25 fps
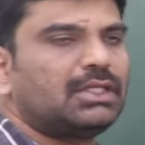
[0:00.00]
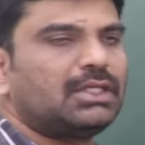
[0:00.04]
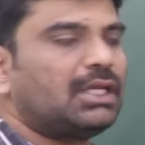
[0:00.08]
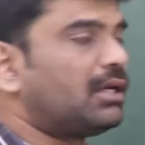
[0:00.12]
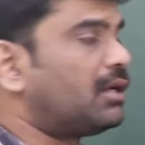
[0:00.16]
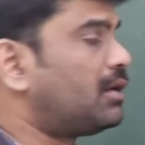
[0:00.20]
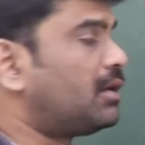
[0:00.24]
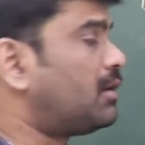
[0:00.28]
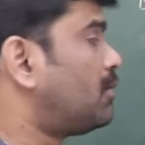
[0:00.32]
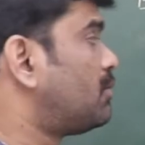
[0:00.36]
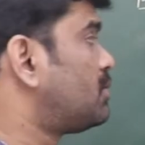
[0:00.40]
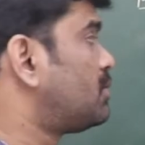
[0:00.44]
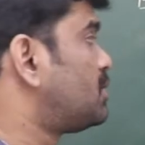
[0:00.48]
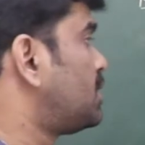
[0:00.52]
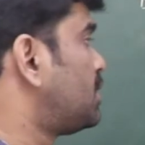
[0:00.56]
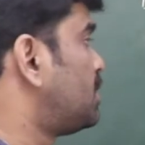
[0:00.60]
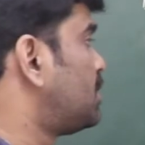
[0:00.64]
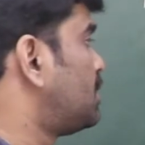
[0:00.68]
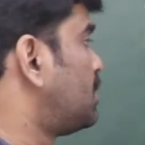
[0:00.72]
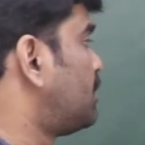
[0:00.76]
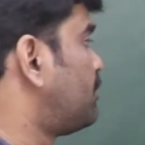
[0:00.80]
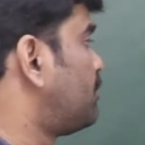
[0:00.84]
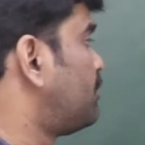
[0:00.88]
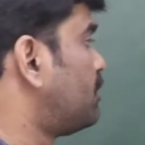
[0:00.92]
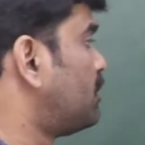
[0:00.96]
children now see
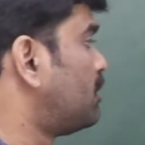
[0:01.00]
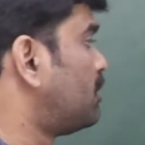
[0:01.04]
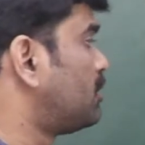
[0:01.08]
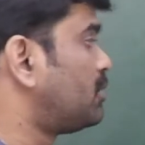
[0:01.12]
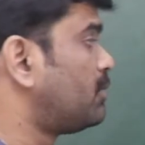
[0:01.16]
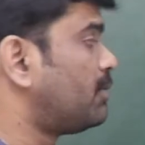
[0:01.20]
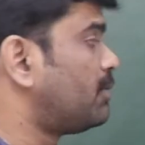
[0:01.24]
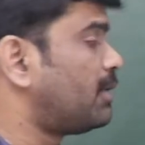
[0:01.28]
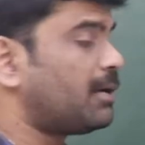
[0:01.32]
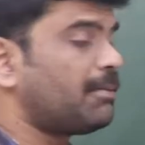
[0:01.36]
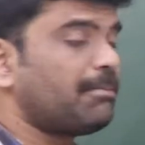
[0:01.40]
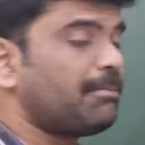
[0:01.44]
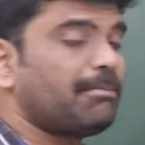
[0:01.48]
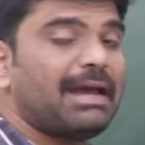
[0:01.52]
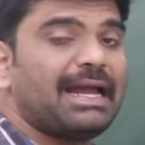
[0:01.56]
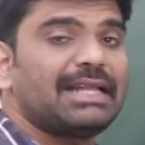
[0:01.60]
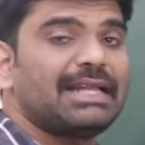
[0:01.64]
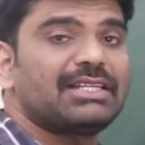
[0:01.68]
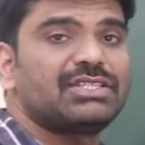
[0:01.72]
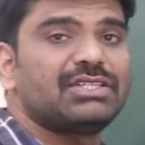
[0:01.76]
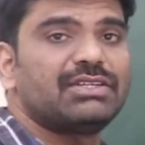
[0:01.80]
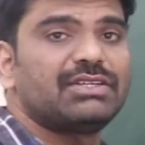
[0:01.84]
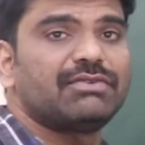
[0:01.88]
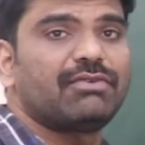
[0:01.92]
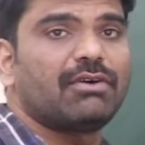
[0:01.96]
the fourth one
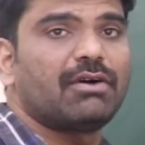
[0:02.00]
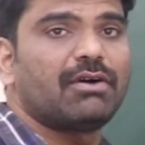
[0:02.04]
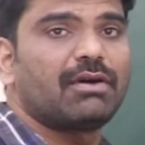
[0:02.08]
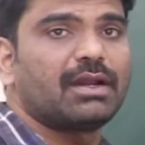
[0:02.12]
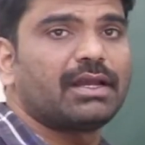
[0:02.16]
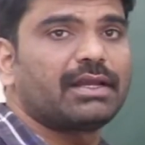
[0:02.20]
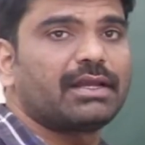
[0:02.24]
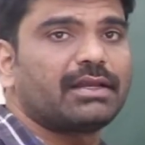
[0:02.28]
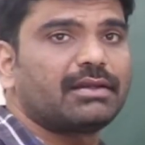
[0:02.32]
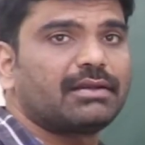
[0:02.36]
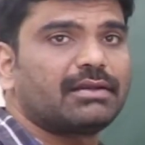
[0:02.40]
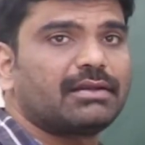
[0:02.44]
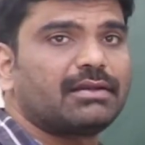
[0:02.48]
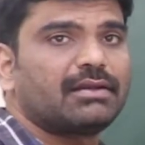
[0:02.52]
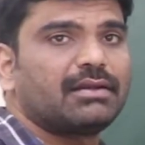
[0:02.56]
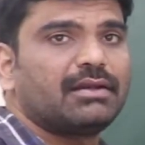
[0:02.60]
match the following